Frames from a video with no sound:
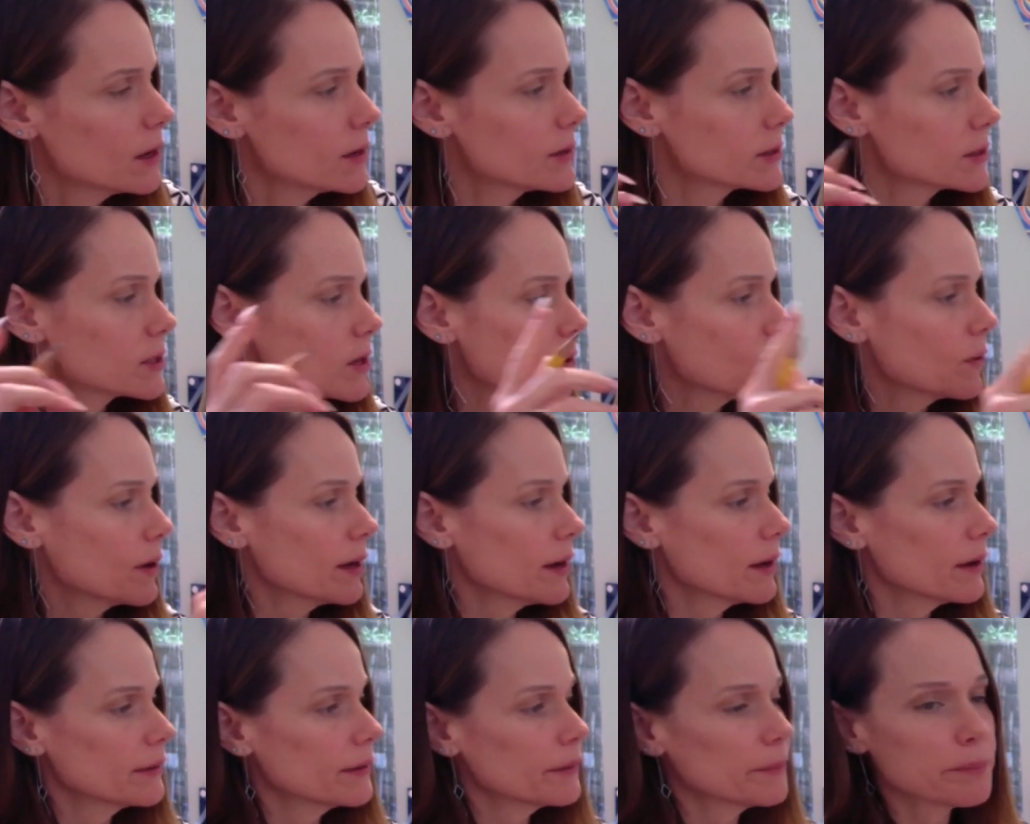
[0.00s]
So
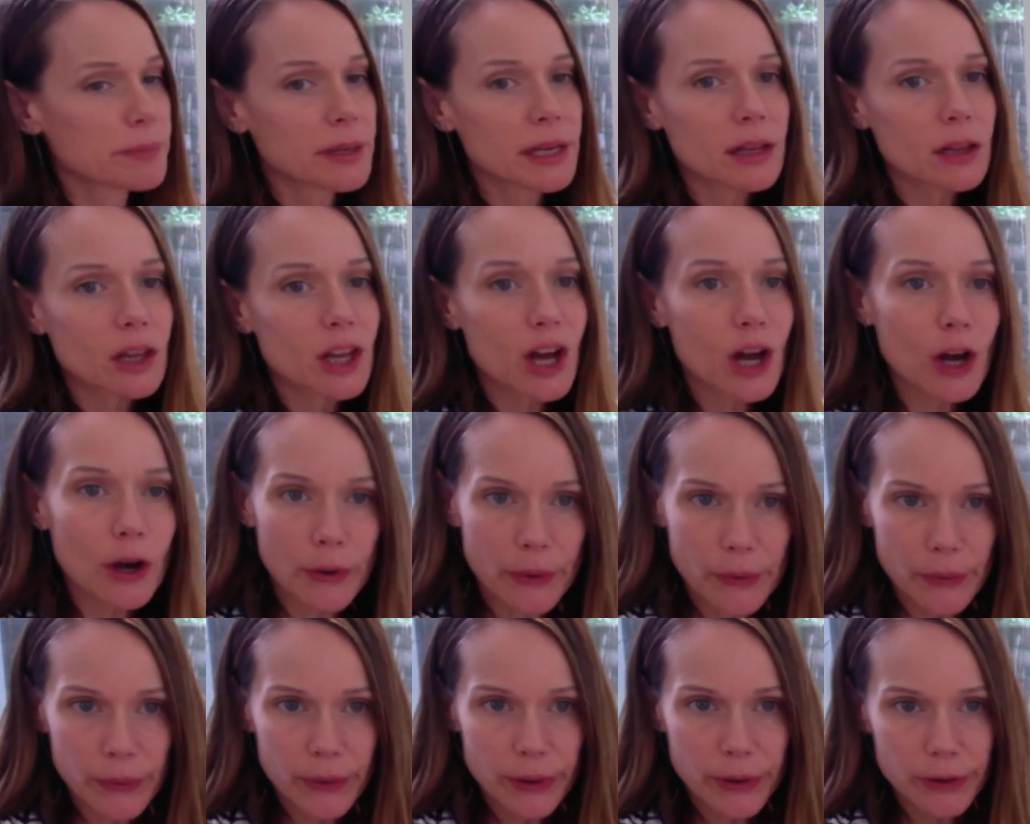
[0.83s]

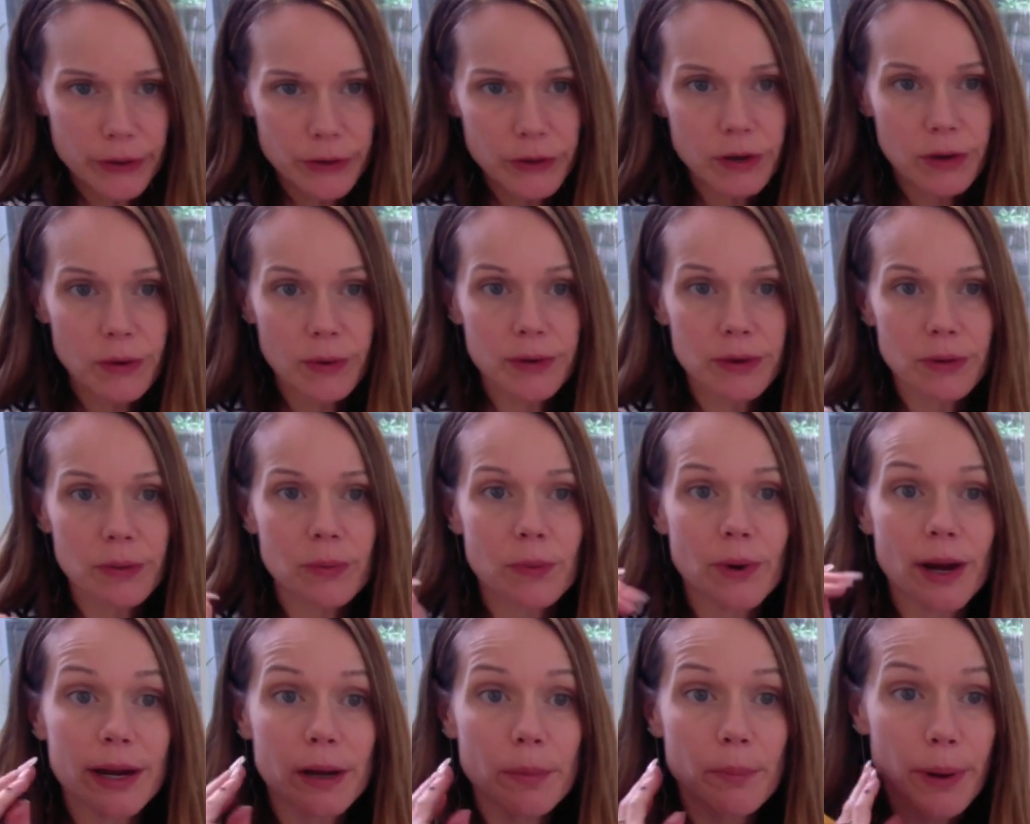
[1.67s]
below, you're going to
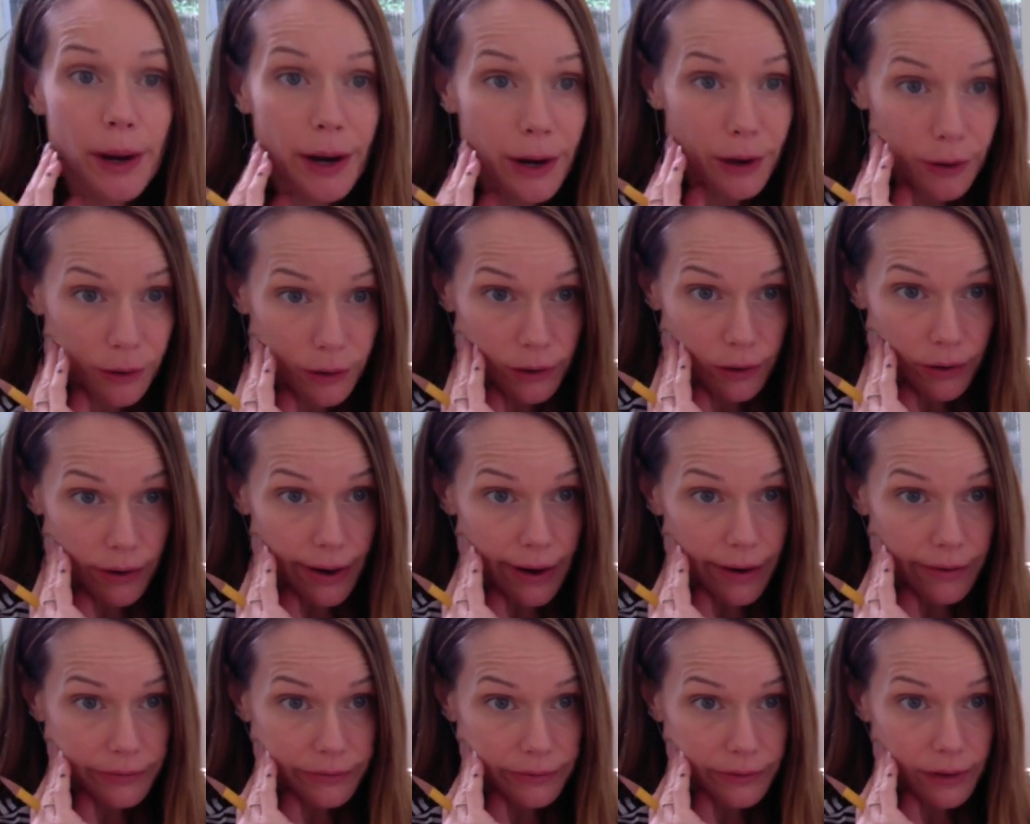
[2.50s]
write a
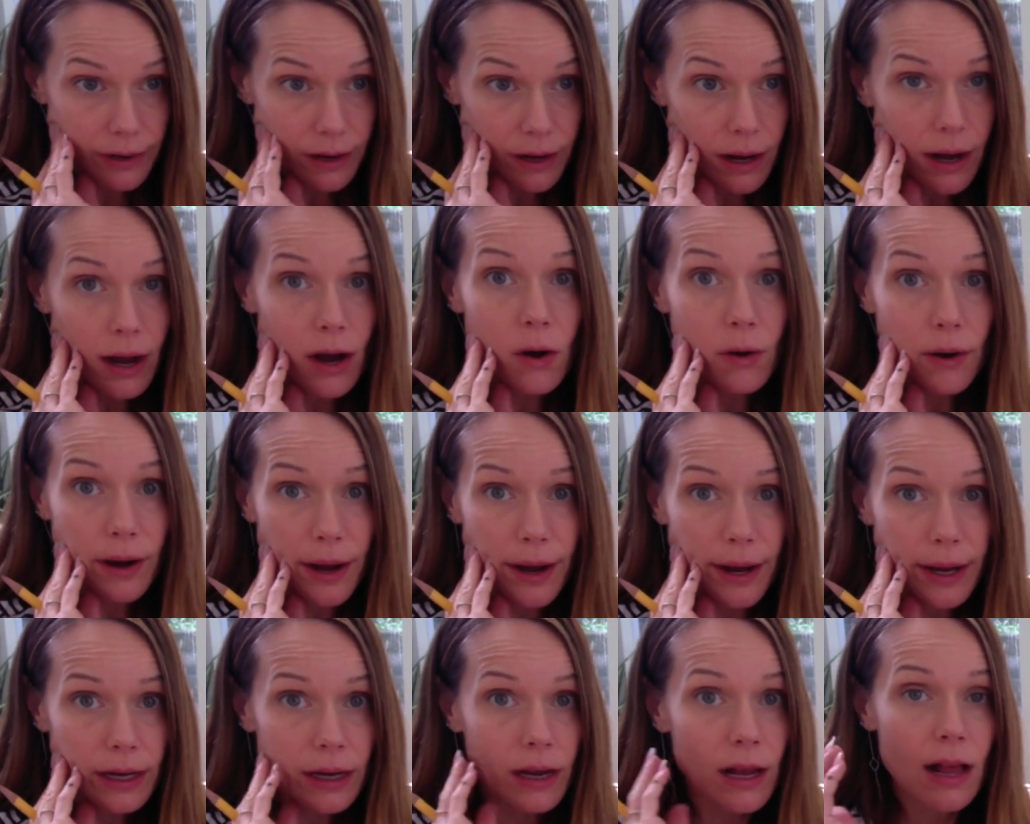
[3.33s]
paragraph,
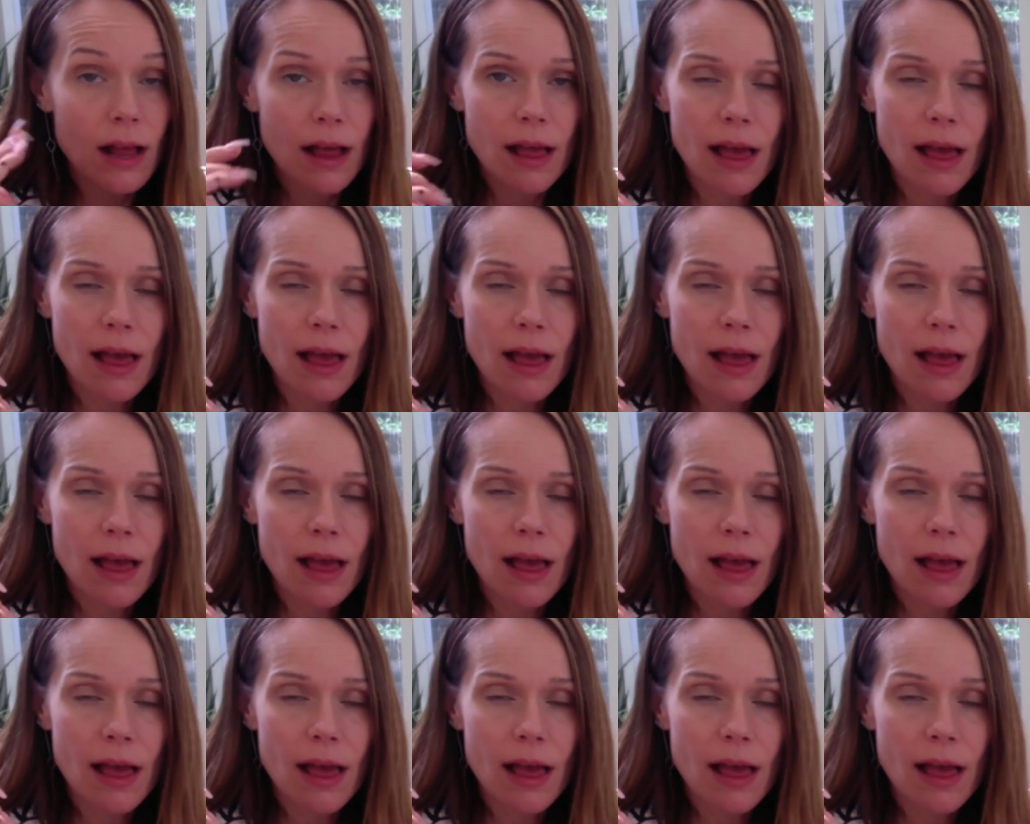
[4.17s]
okay?